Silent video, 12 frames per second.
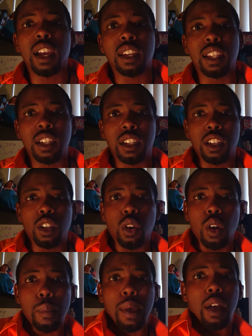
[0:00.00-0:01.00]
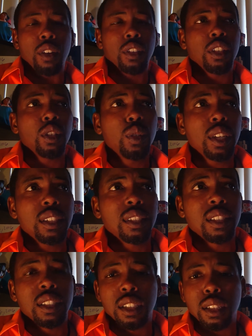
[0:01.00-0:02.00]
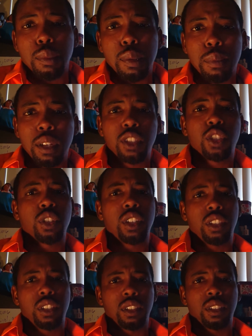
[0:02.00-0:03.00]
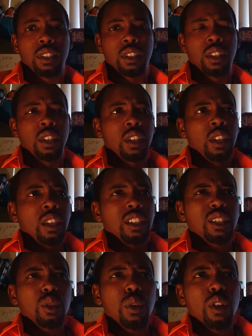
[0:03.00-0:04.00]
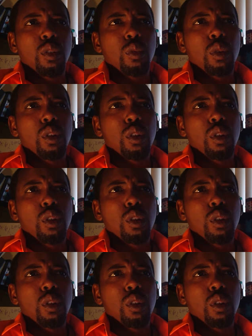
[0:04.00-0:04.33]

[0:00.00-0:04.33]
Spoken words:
I needed to know about Unix system administration. And so I